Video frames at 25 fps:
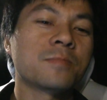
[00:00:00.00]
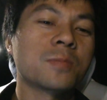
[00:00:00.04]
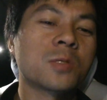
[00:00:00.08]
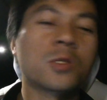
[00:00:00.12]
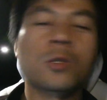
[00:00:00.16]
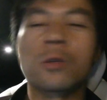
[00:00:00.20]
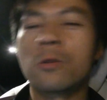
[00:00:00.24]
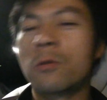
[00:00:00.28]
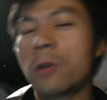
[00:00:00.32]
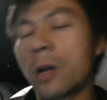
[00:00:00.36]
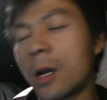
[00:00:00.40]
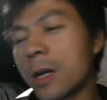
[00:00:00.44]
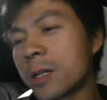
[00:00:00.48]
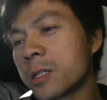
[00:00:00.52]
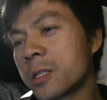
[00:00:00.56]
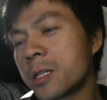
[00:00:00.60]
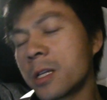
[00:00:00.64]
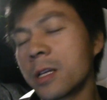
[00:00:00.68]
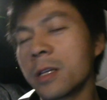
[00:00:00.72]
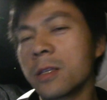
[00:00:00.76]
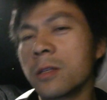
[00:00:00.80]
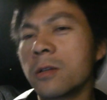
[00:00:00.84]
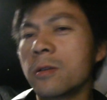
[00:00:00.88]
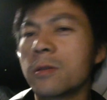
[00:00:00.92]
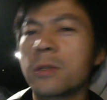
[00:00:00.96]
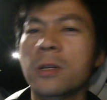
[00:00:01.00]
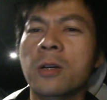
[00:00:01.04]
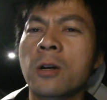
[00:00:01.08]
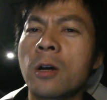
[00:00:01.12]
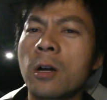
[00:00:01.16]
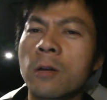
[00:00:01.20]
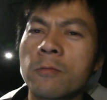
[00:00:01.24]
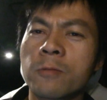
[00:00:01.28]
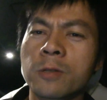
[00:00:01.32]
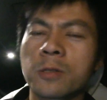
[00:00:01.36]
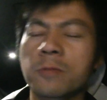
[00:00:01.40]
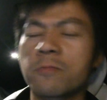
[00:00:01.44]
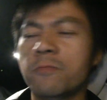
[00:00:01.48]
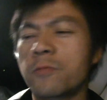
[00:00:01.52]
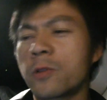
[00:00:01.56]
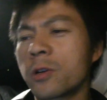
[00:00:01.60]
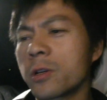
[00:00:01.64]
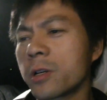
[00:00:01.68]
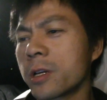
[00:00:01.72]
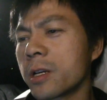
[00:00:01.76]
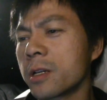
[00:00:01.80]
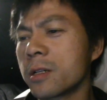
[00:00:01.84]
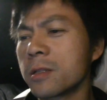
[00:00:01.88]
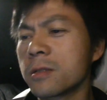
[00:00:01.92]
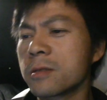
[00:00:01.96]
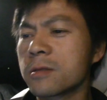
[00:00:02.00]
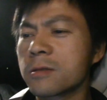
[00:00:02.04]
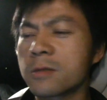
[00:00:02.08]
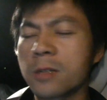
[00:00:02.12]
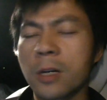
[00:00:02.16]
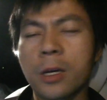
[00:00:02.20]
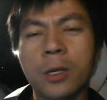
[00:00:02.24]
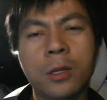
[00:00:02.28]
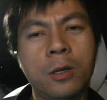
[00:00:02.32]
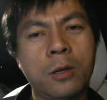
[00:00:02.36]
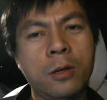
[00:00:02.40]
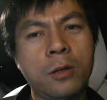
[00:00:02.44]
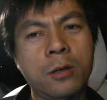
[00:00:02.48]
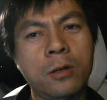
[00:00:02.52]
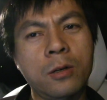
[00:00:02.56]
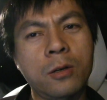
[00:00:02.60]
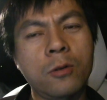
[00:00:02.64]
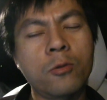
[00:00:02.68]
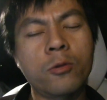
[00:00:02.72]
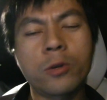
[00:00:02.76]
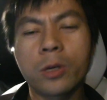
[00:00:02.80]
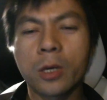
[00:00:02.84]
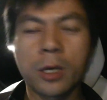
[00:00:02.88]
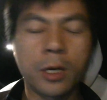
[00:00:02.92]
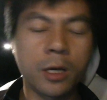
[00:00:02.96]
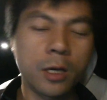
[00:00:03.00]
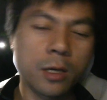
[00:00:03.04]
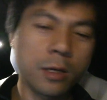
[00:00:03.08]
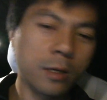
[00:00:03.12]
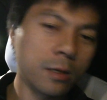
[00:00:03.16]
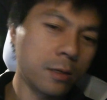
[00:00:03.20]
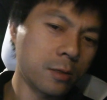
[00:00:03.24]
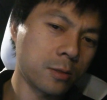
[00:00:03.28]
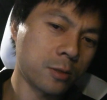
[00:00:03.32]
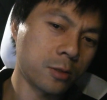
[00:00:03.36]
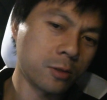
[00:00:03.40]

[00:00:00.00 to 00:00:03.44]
So actually, no, the car was working kind of okay.